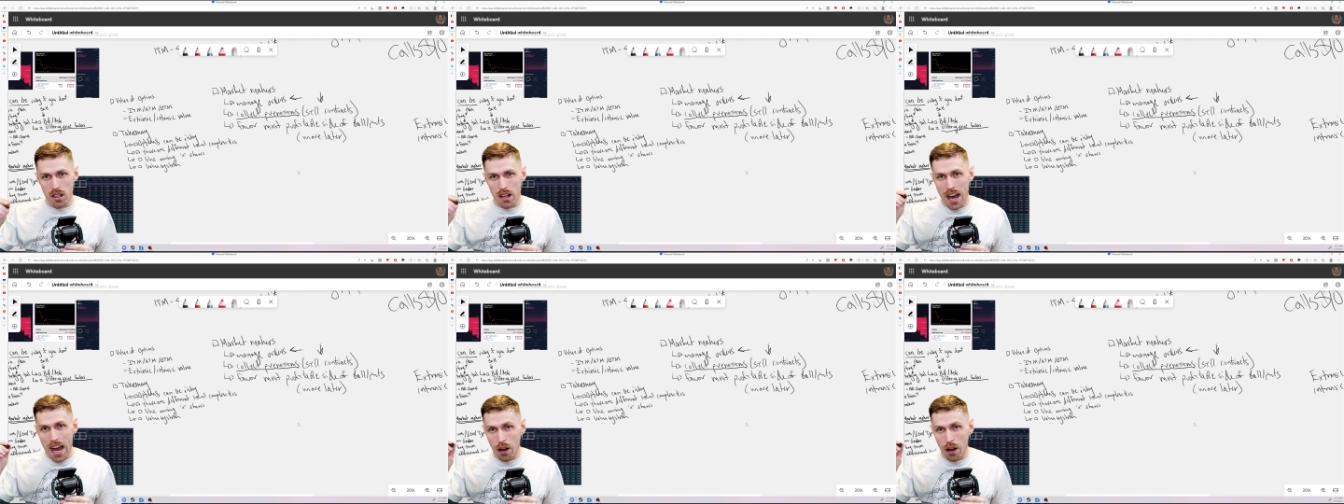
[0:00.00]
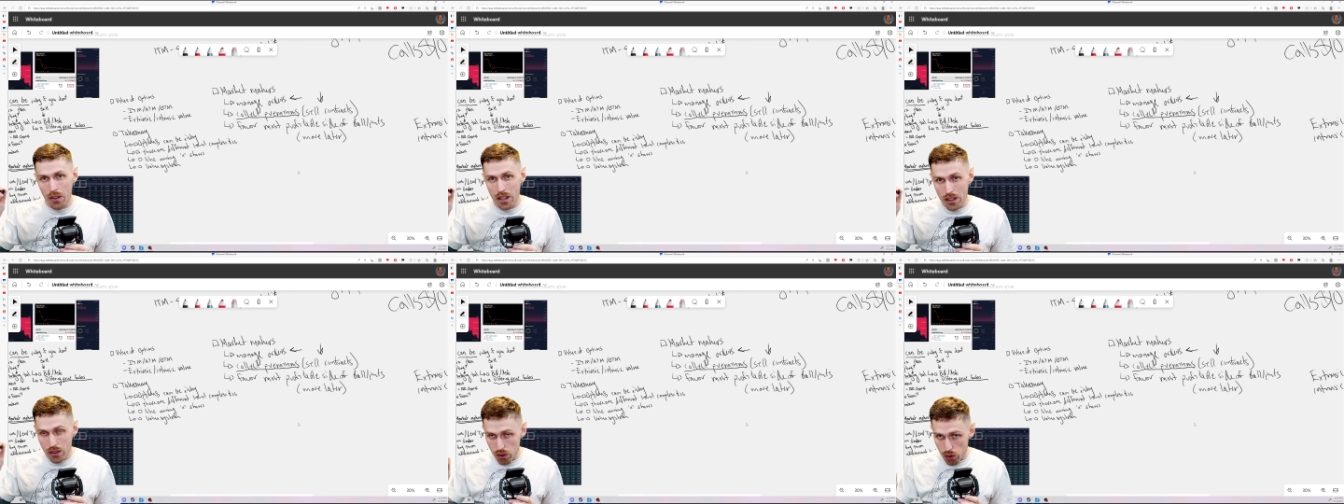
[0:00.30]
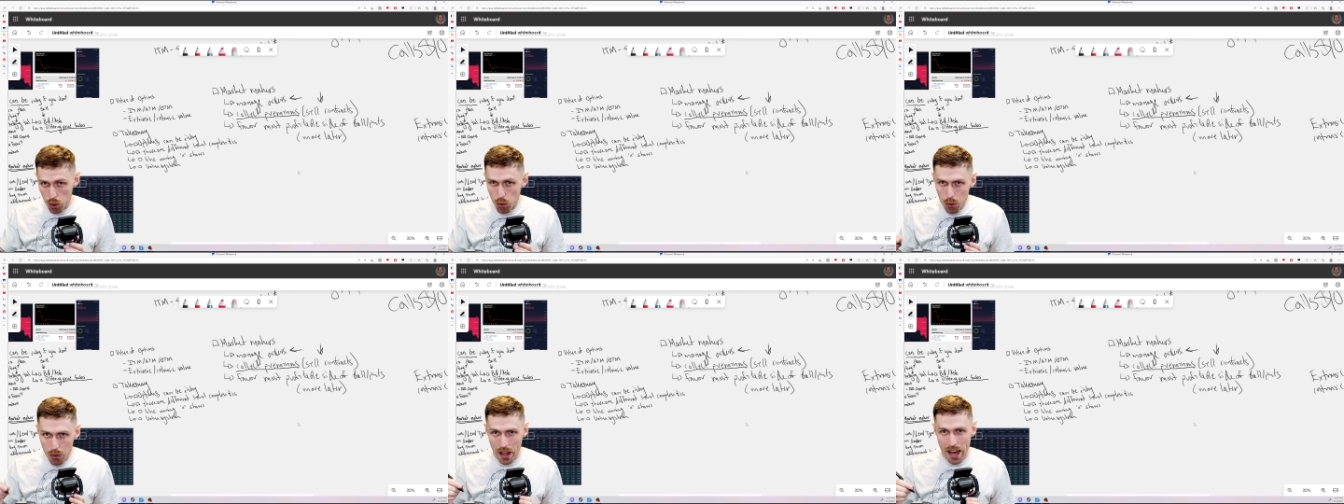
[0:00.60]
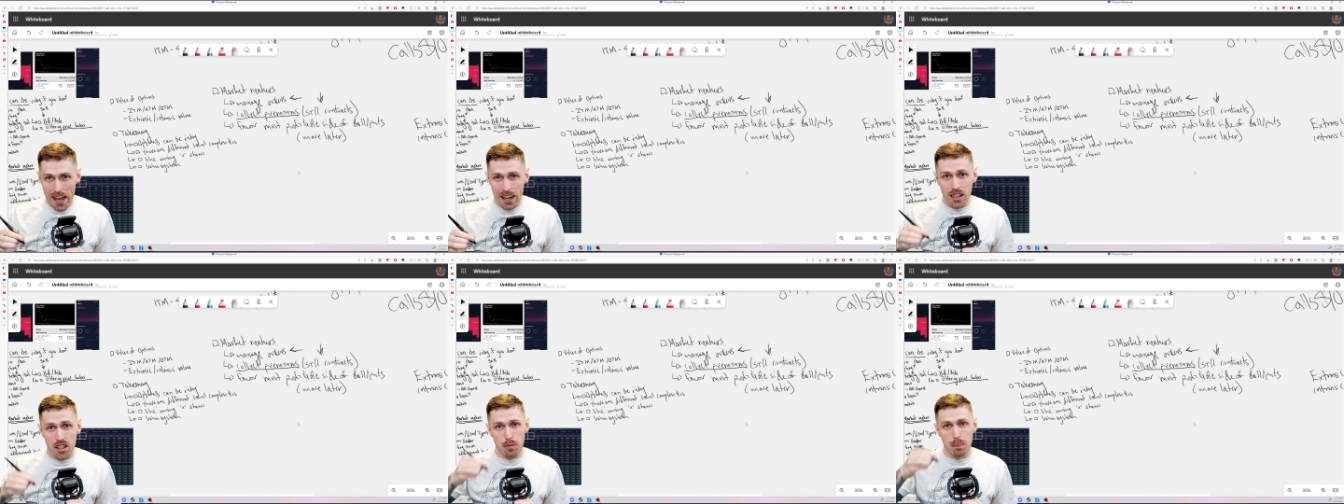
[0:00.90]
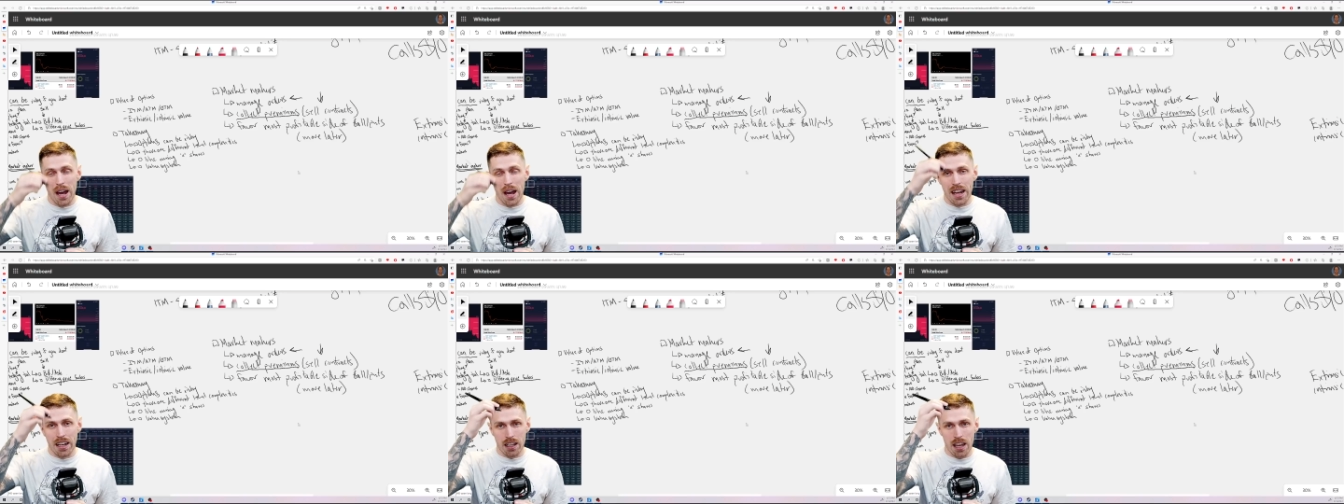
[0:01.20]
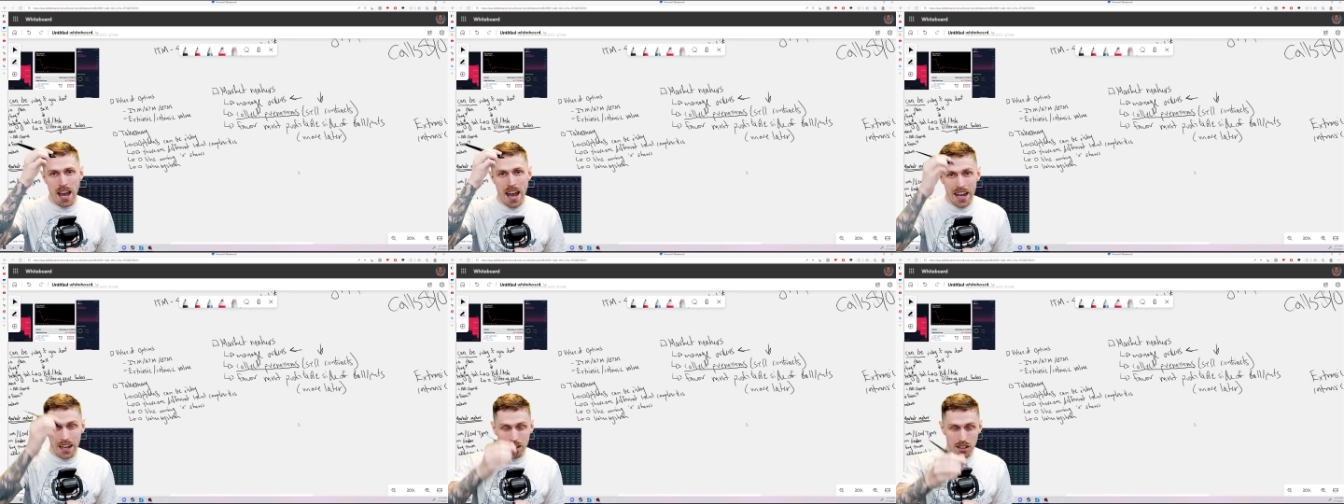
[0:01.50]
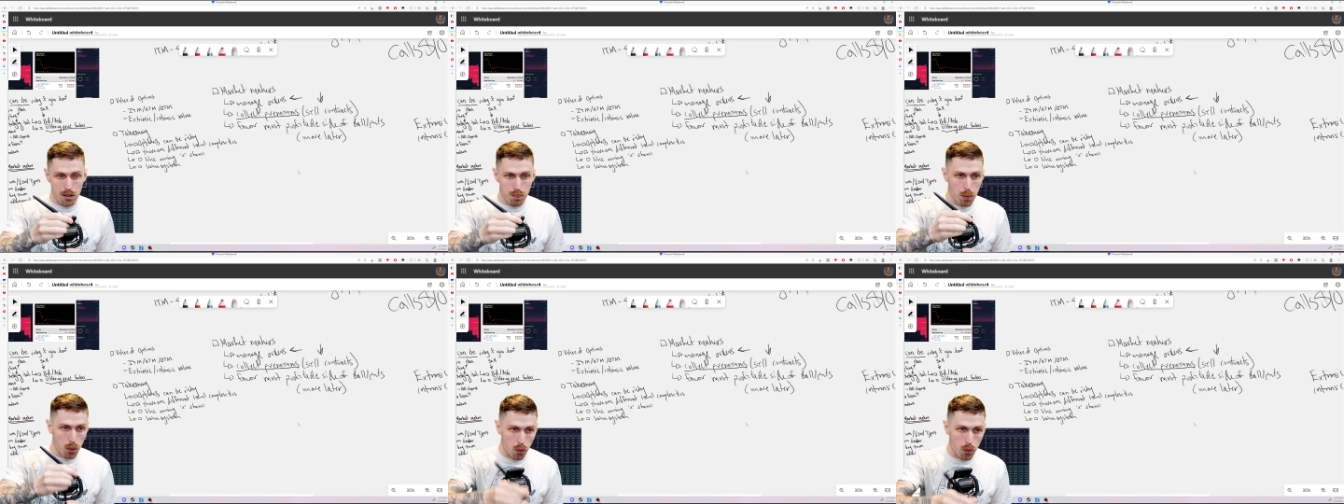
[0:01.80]
and how they do that is by
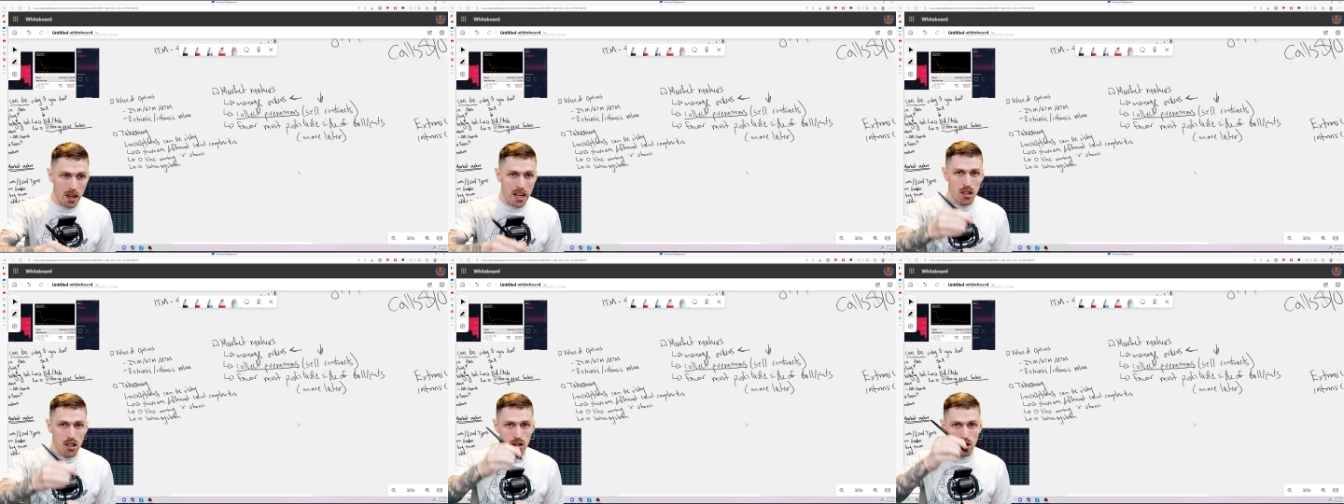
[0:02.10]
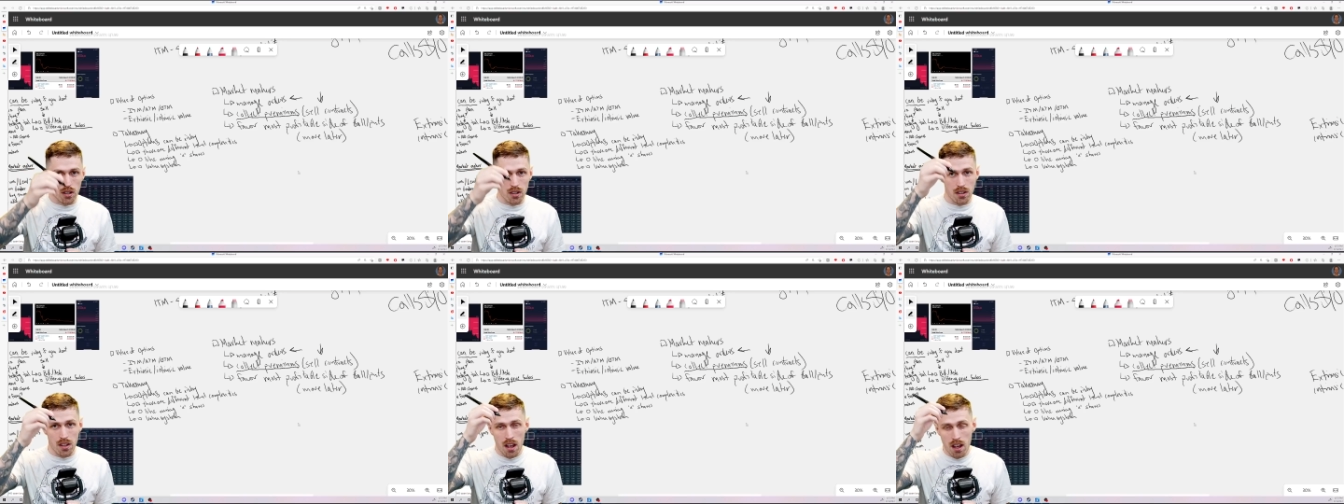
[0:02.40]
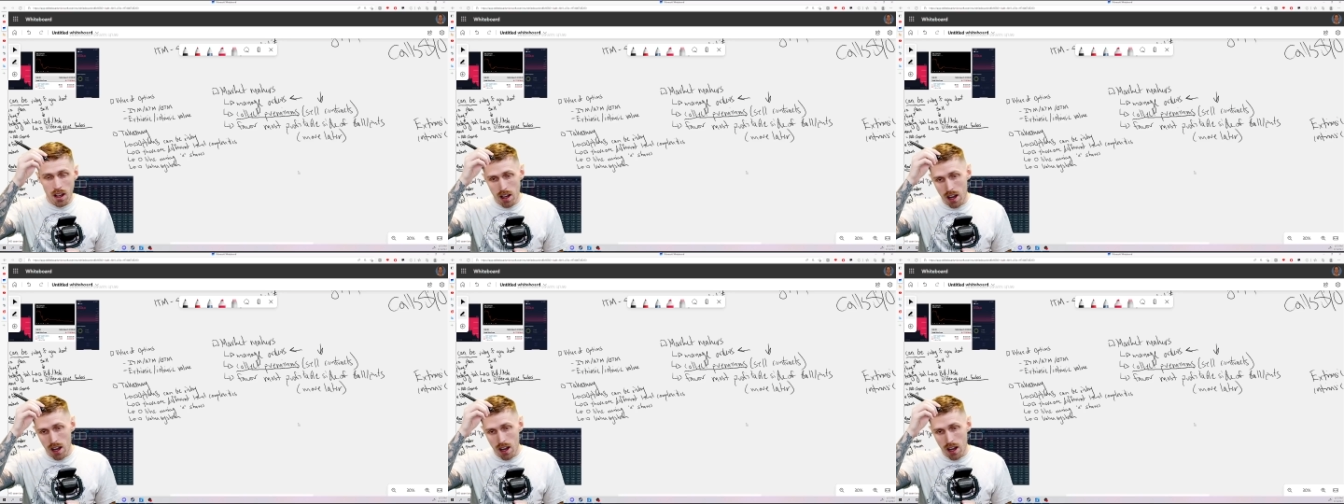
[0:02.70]
expiration